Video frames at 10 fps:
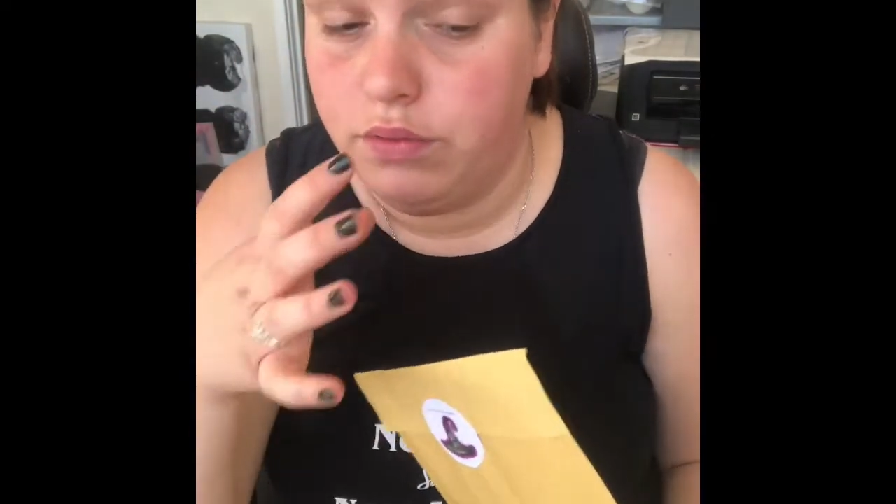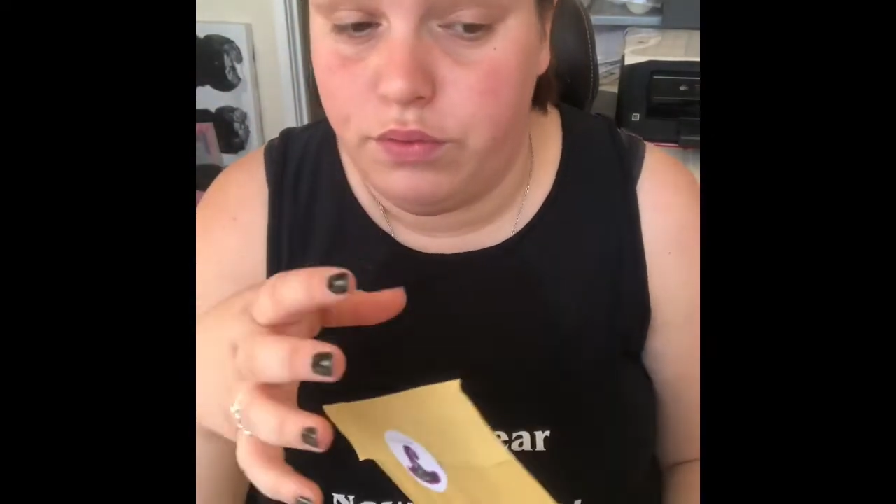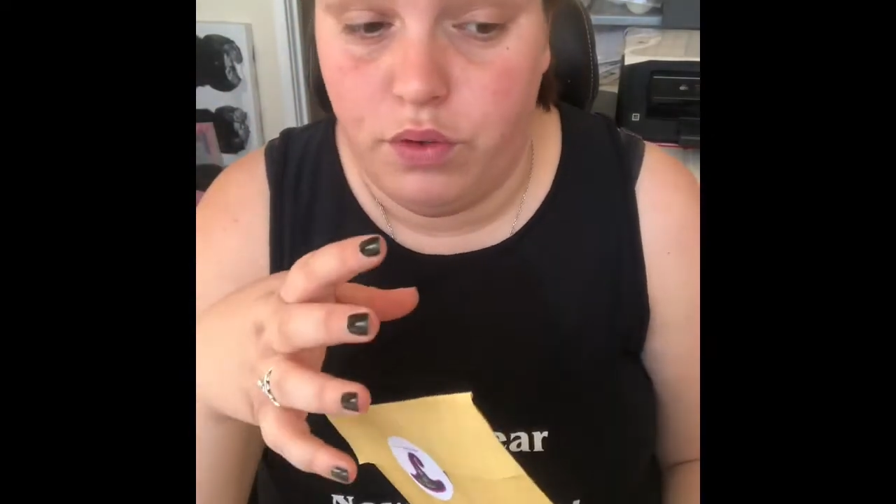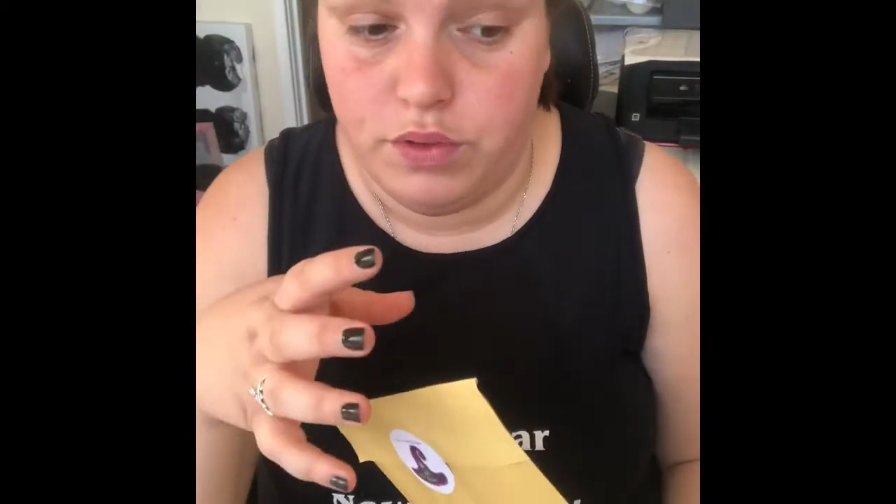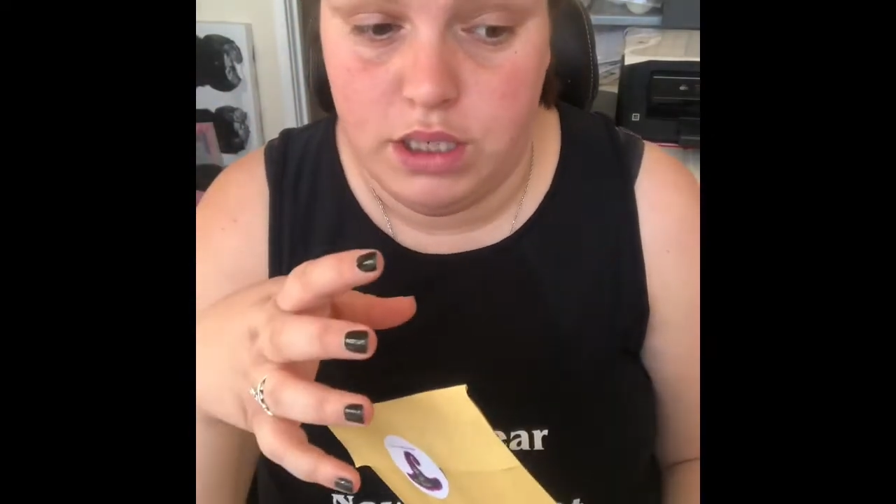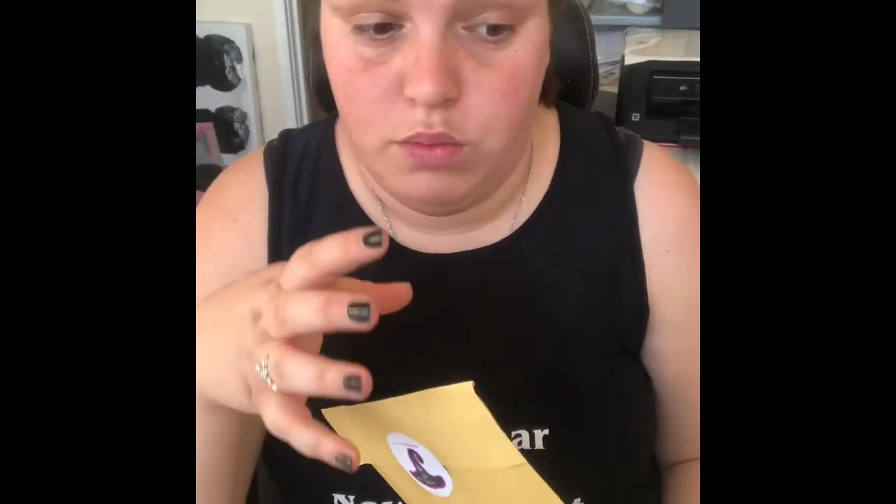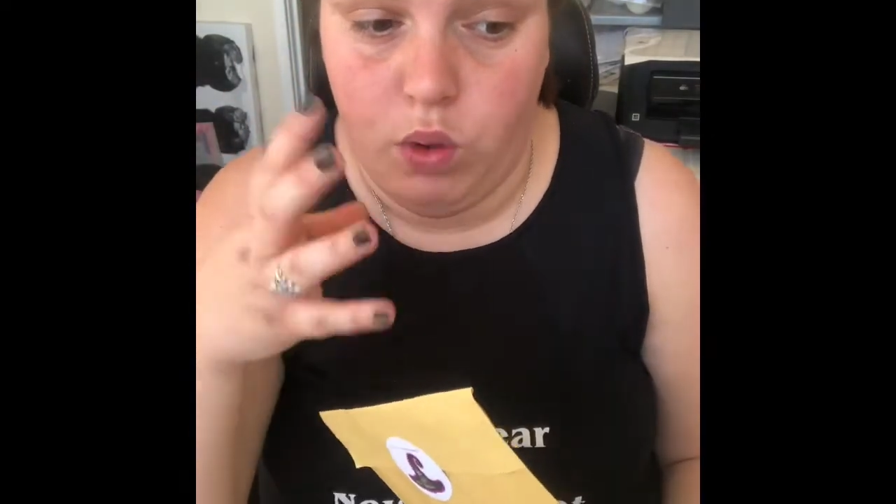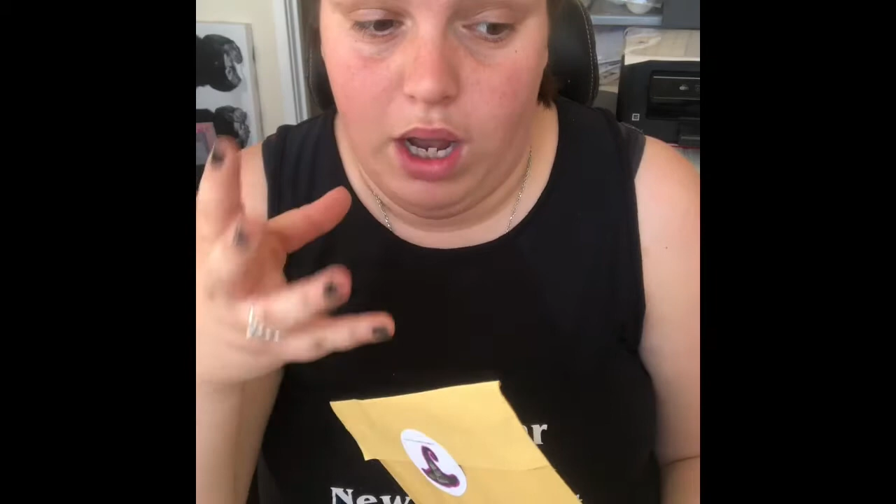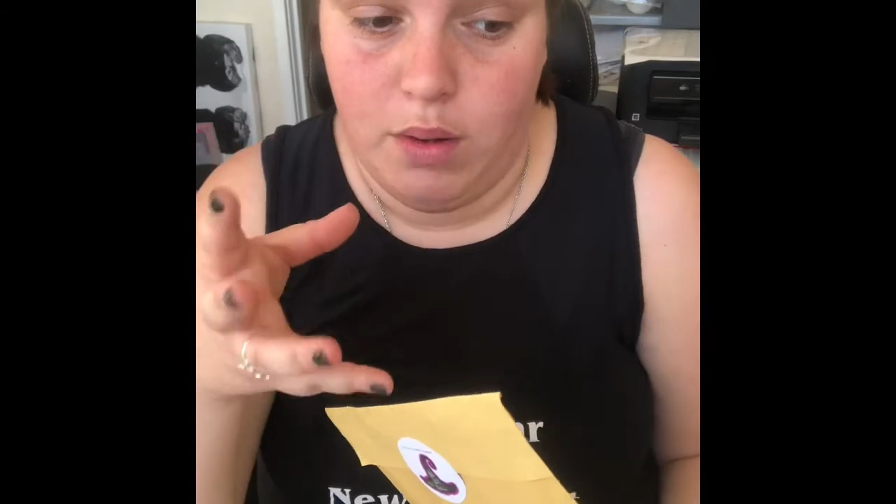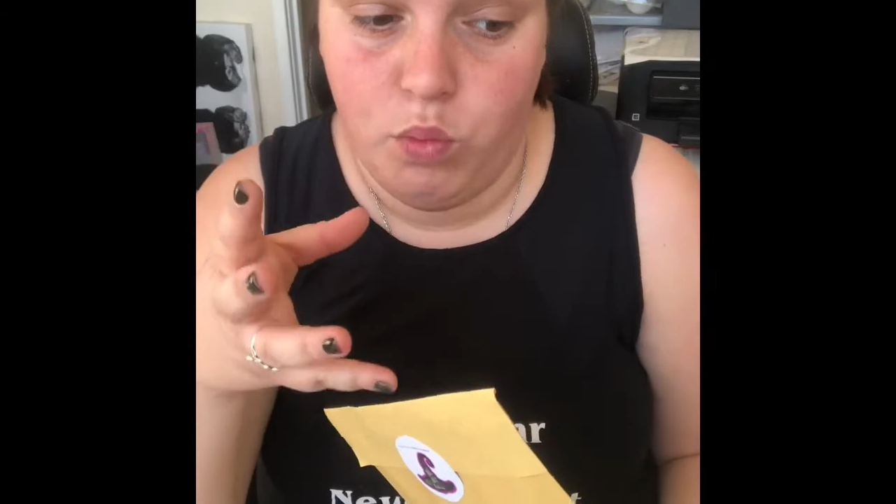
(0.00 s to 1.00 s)
obviously what
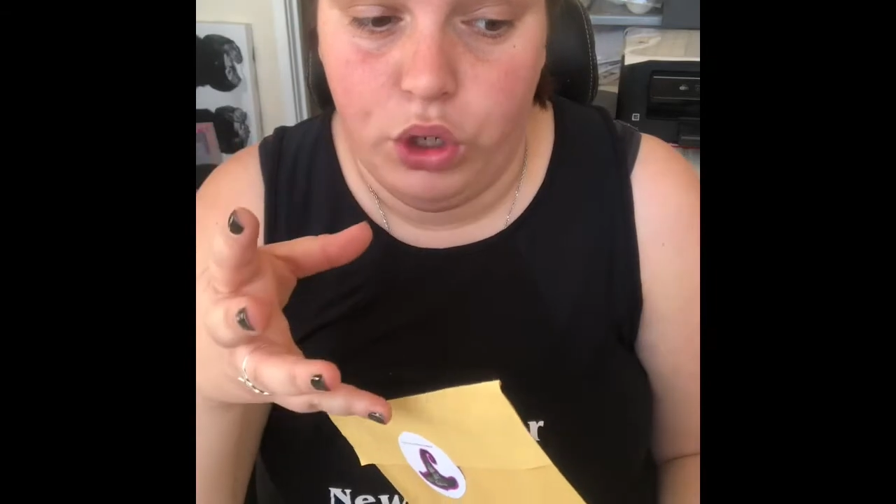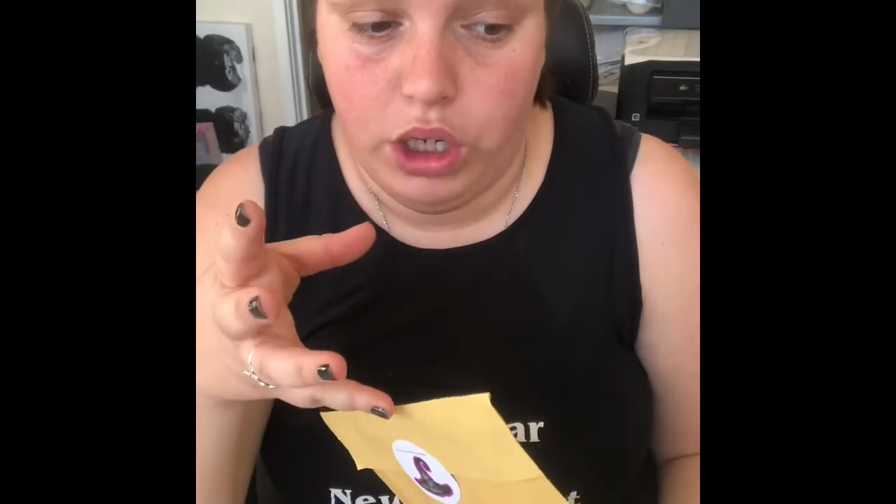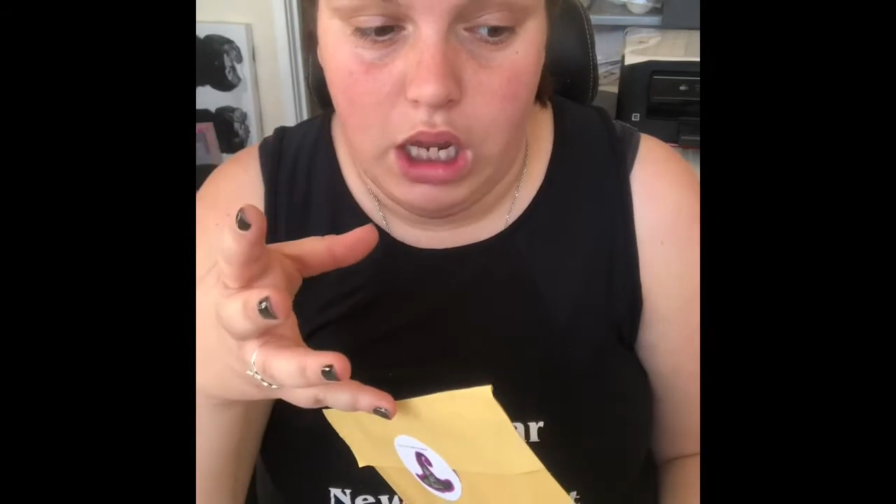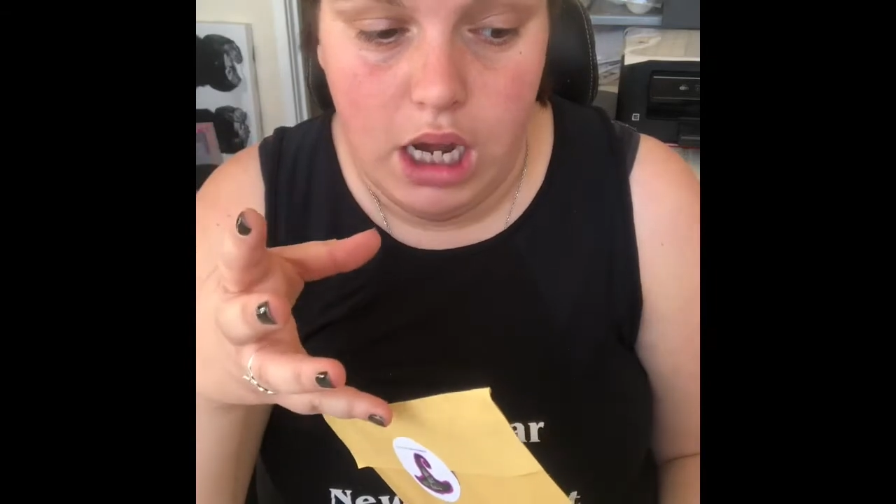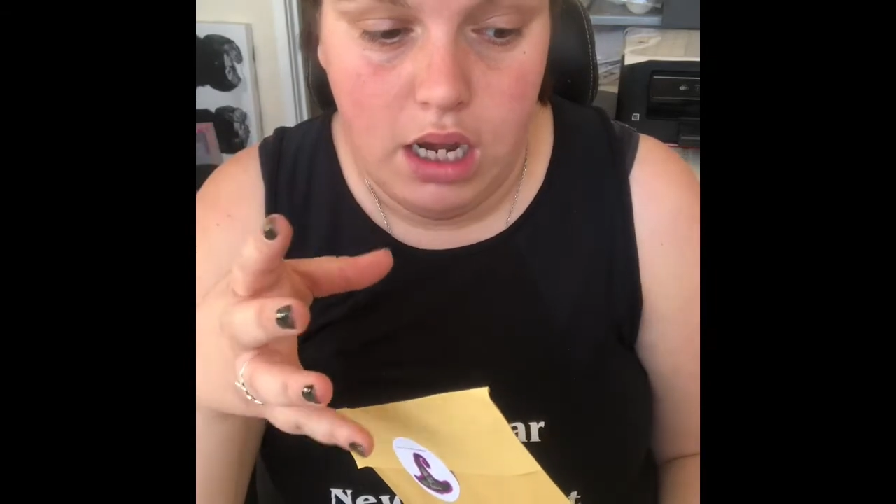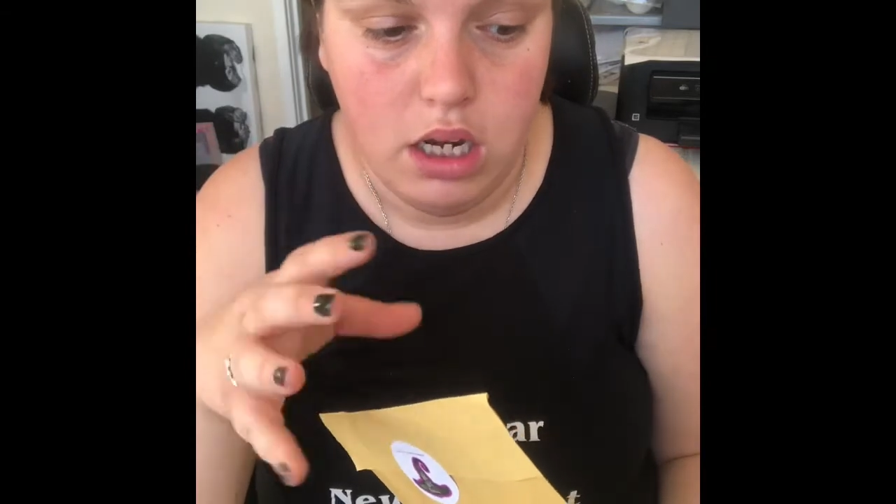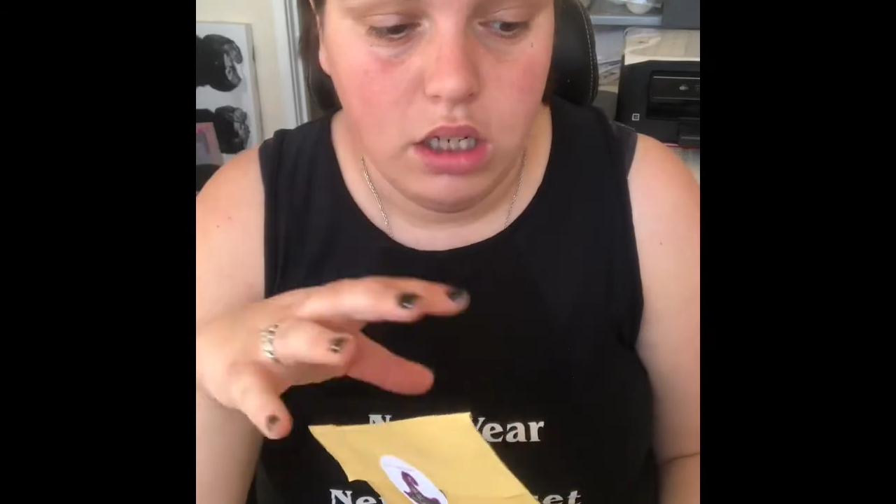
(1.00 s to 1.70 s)
I'm working in.